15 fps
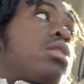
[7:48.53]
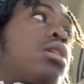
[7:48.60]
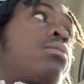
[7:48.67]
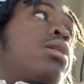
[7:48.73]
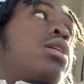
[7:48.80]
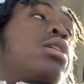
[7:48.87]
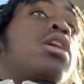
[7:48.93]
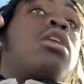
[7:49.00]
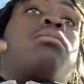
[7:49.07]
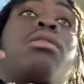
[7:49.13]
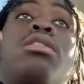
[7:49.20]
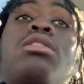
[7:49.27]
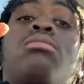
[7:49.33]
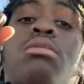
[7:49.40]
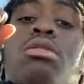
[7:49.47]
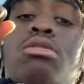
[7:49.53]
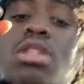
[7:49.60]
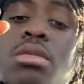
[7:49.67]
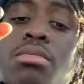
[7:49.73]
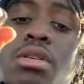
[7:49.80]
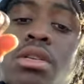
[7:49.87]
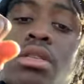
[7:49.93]
say, man. Yahweh Shem
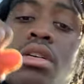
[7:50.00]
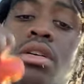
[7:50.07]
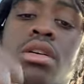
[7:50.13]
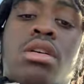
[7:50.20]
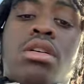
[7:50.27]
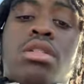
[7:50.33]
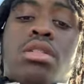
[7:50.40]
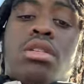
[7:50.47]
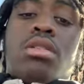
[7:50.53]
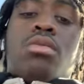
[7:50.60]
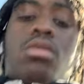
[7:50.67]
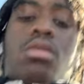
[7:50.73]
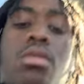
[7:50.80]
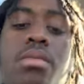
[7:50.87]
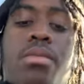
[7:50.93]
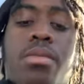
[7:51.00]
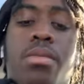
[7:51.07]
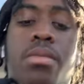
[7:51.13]
Yahushua Barakatah. Shalom.